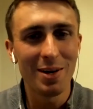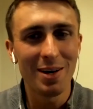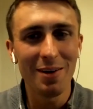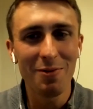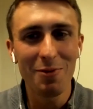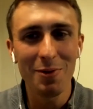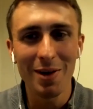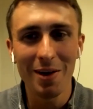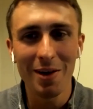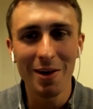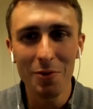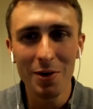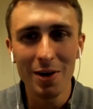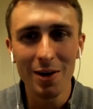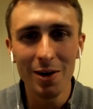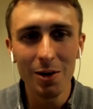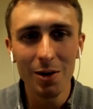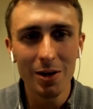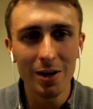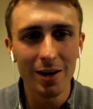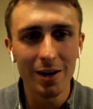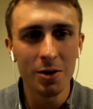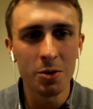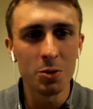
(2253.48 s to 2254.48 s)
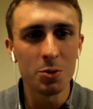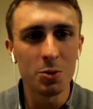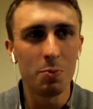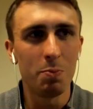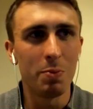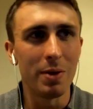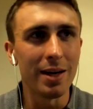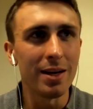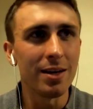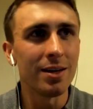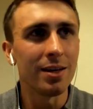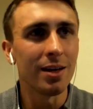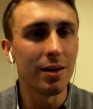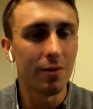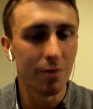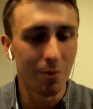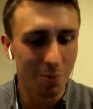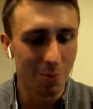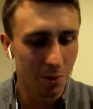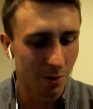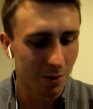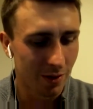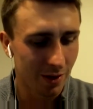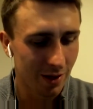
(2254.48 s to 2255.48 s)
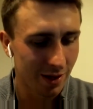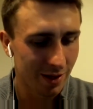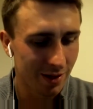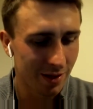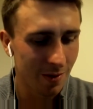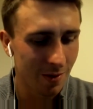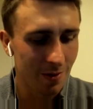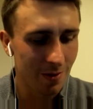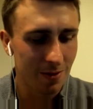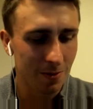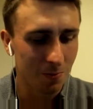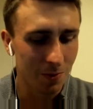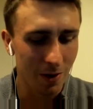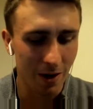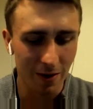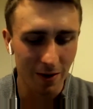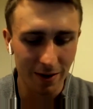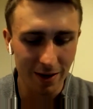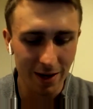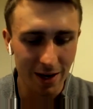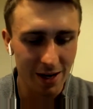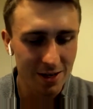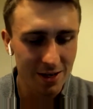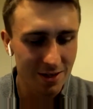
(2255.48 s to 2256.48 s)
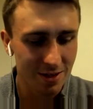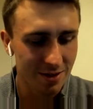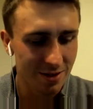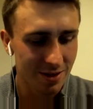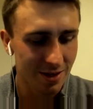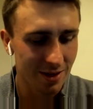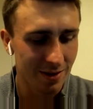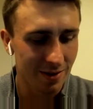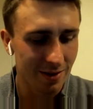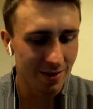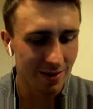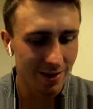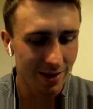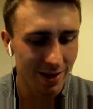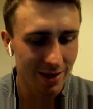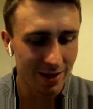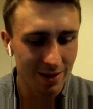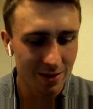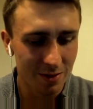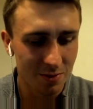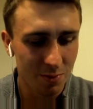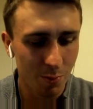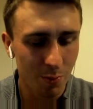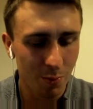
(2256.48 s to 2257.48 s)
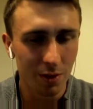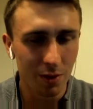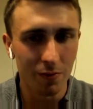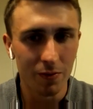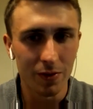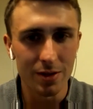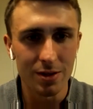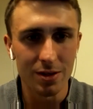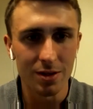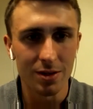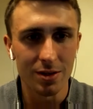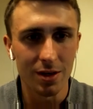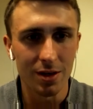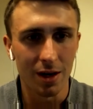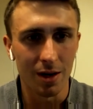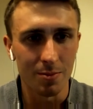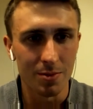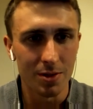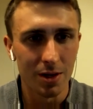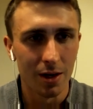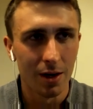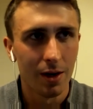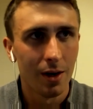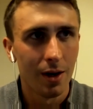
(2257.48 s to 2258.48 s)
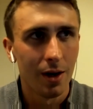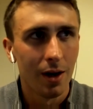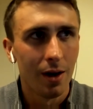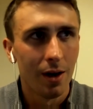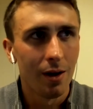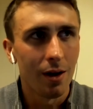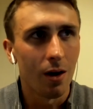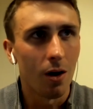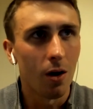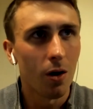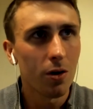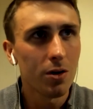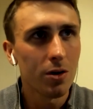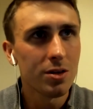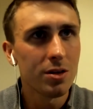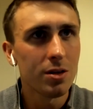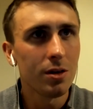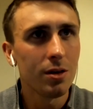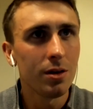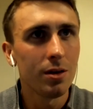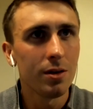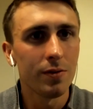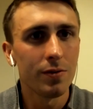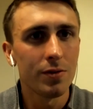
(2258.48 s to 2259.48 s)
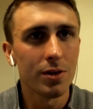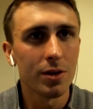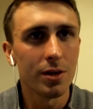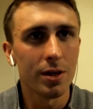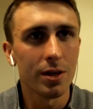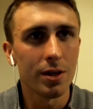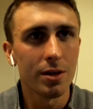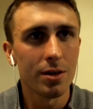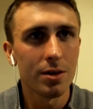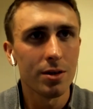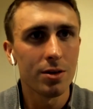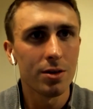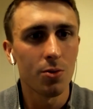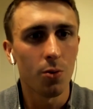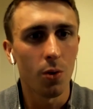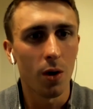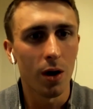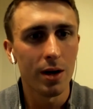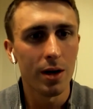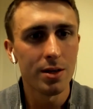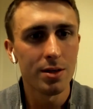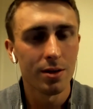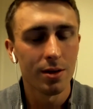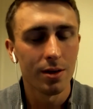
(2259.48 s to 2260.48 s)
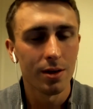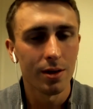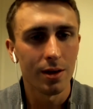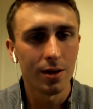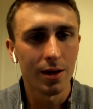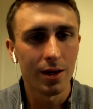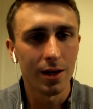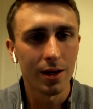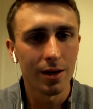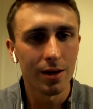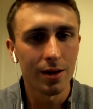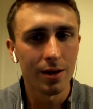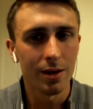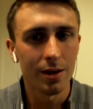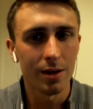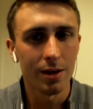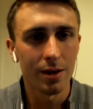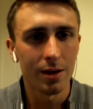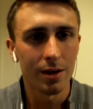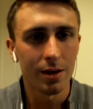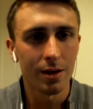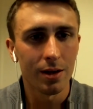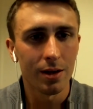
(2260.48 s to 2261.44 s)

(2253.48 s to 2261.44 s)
if we look at who's beaten Liverpool, the rare occasions in English football in recent times, Arsenal have done it twice in the